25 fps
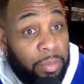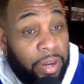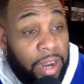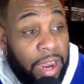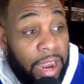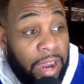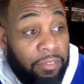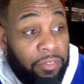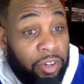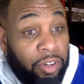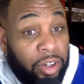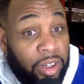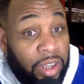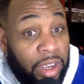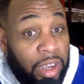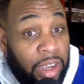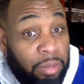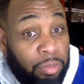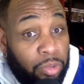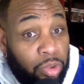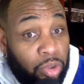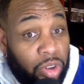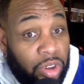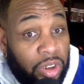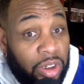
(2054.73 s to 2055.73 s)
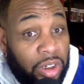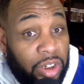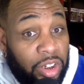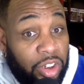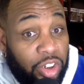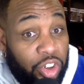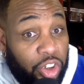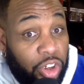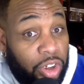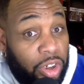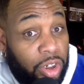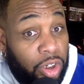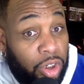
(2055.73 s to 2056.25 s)
but after the game, you see
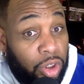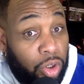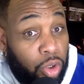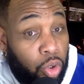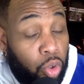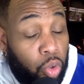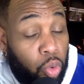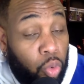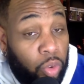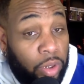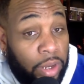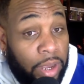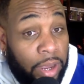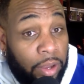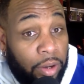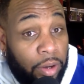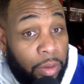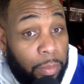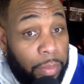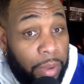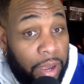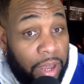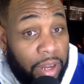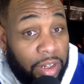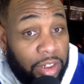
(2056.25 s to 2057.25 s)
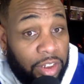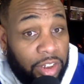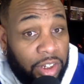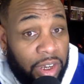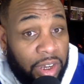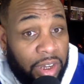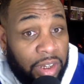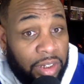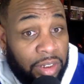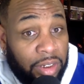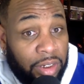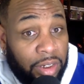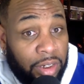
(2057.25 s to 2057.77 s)
she could have cooled down and
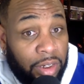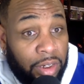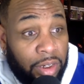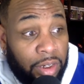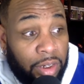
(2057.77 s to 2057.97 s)
apologized.